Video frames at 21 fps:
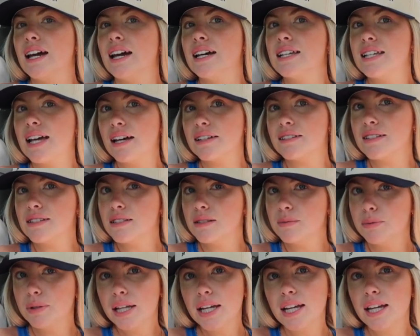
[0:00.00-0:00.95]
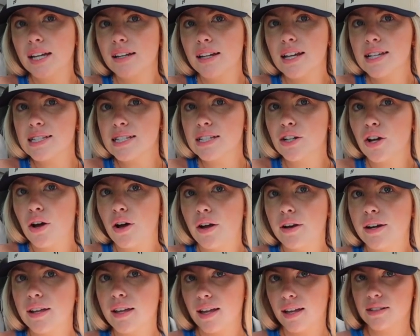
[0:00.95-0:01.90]
Assassin's Blade isn't
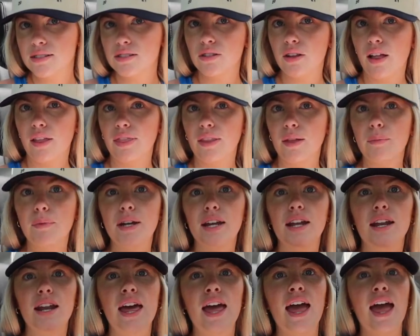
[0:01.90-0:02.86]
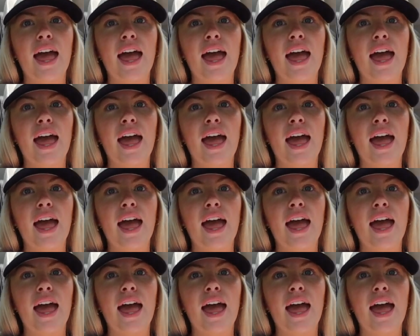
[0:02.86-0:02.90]
on Kindle Unlimited,